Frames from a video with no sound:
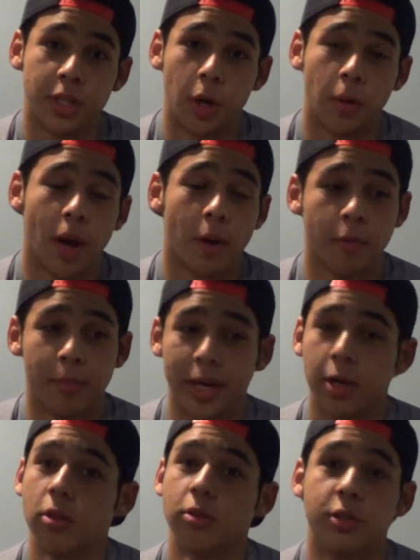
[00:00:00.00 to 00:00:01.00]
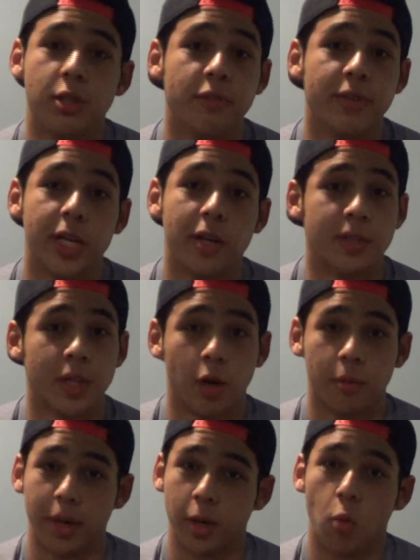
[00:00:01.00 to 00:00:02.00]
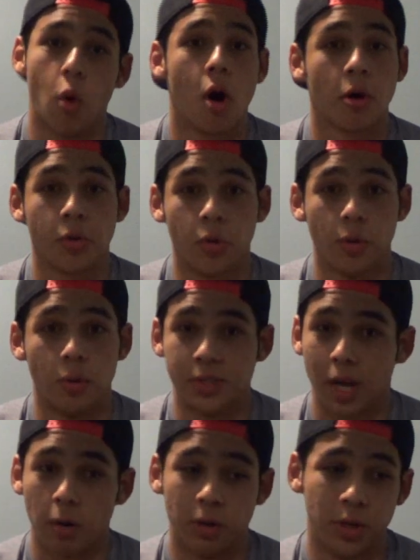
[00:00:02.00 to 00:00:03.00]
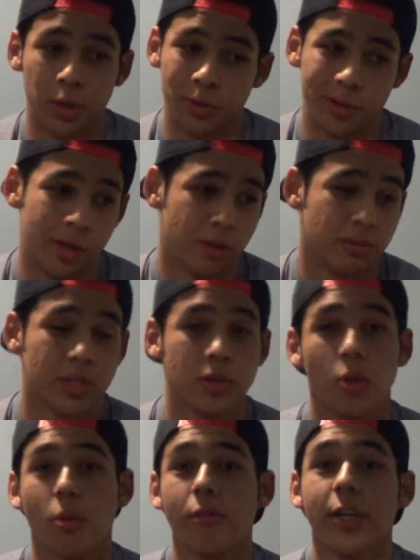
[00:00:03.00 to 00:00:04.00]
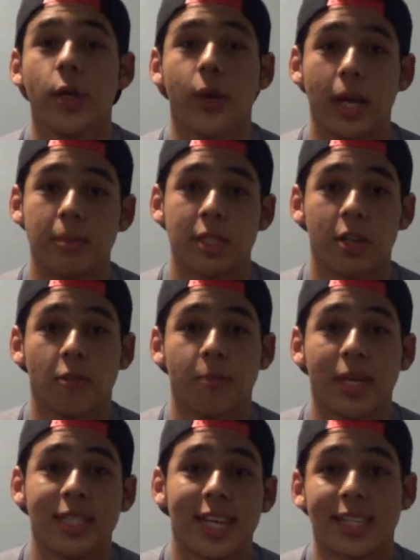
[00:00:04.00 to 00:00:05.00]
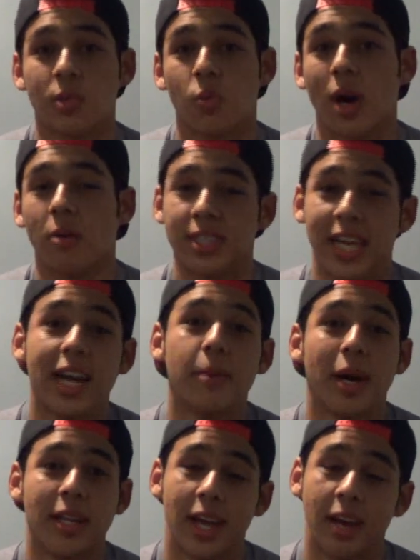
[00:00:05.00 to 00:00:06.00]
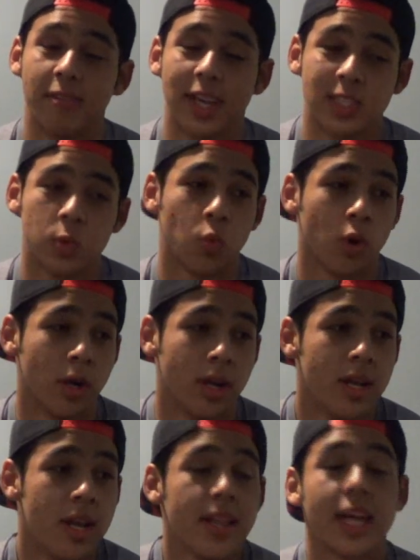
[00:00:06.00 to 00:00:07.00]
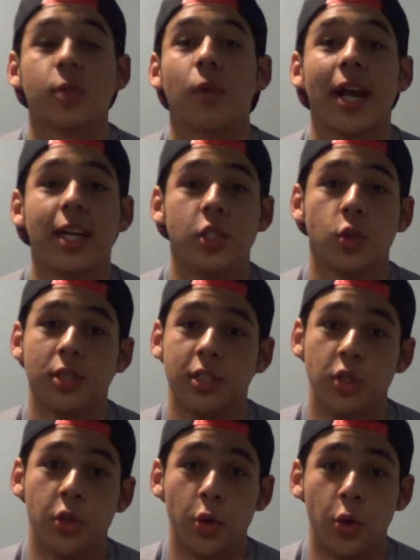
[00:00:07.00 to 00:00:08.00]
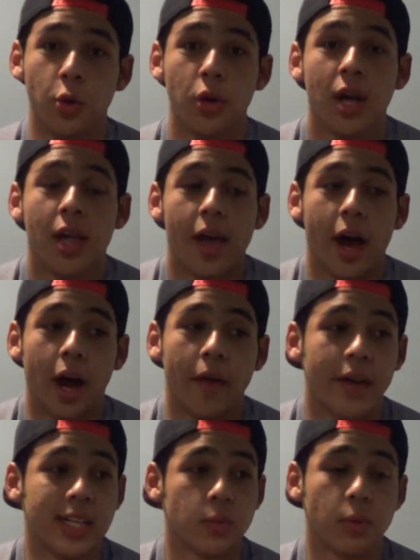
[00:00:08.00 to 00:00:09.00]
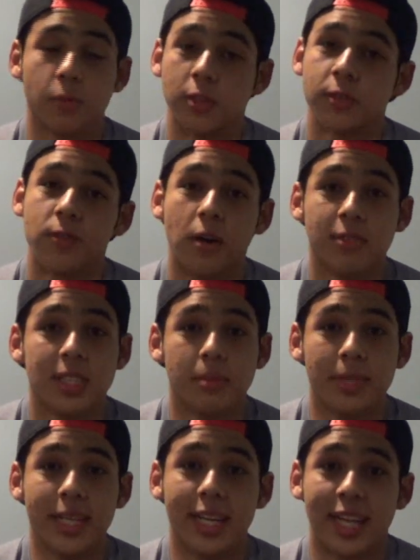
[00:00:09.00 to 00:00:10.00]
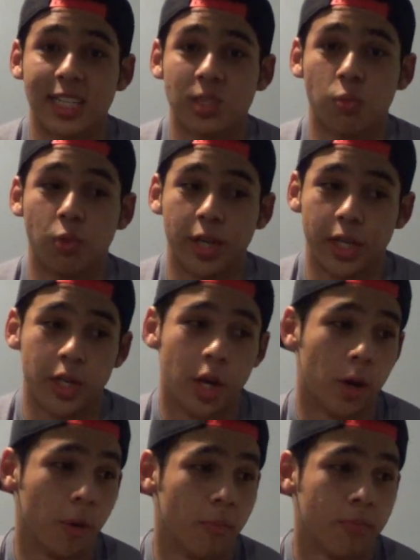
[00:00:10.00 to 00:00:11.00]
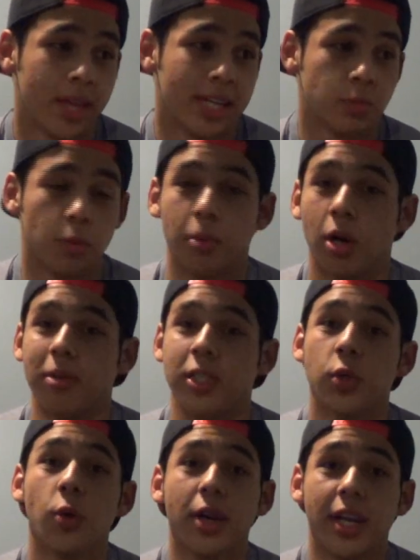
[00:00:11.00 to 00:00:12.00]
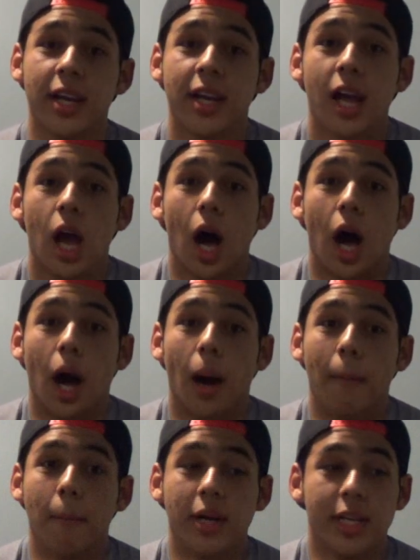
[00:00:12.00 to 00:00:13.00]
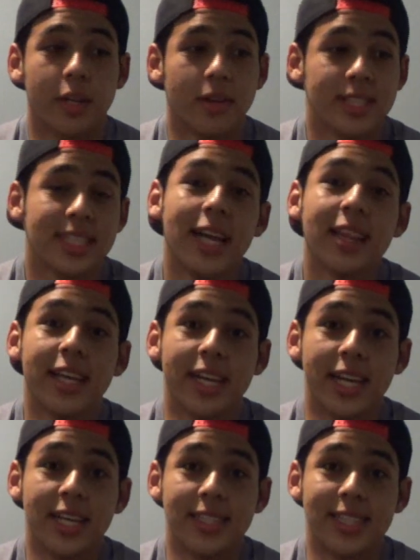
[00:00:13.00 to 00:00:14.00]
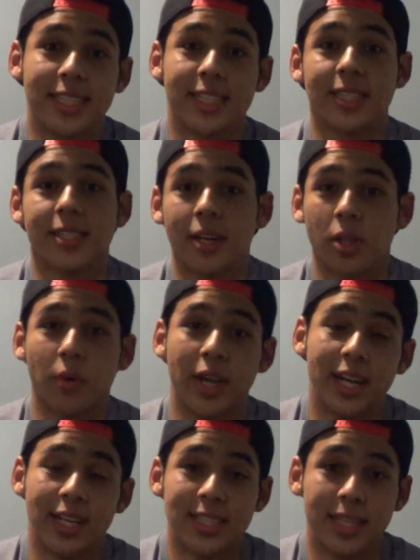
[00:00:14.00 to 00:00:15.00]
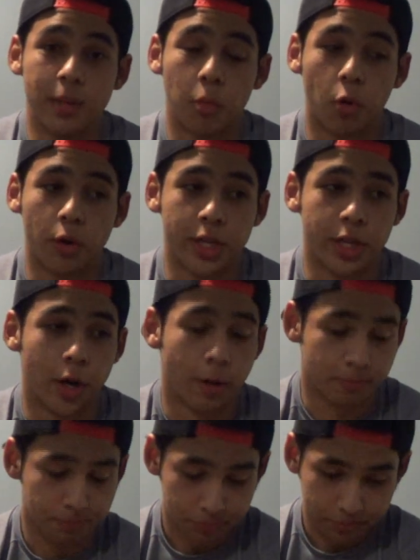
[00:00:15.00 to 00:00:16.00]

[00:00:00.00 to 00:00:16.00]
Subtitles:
You know, I would make Call of Duty videos, I would make walkthroughs, I would do, you know, just normal video game stuff, because that's where I was at in my life. That's what I enjoyed to do, that's what was fun to me, and that's what, you know, that's what brought me joy. But, you know, the sad thing is, that's just not the way it is anymore, you know.